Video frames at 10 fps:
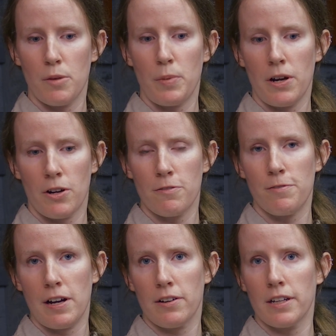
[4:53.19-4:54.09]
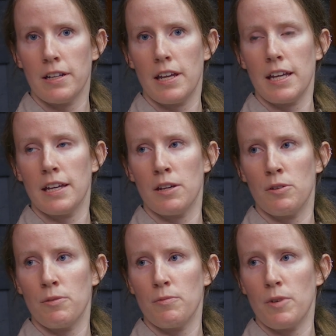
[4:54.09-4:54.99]
the peregrine falcon
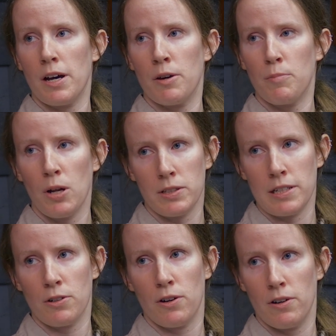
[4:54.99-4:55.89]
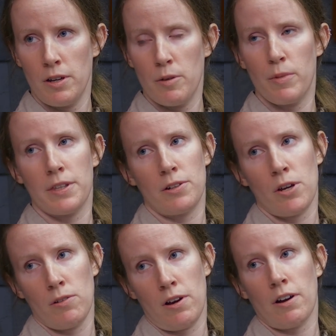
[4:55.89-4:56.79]
and uh, bald eagle, but they're
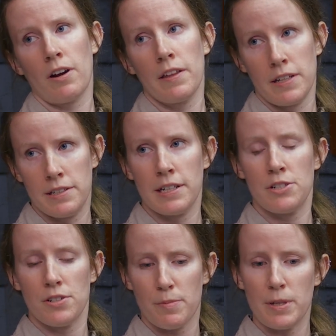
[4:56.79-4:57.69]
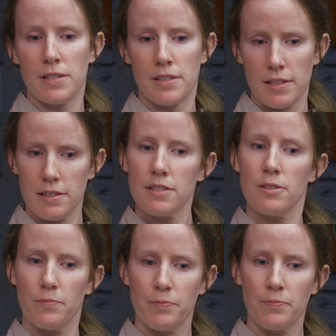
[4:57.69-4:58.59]
no longer on the endangered species list.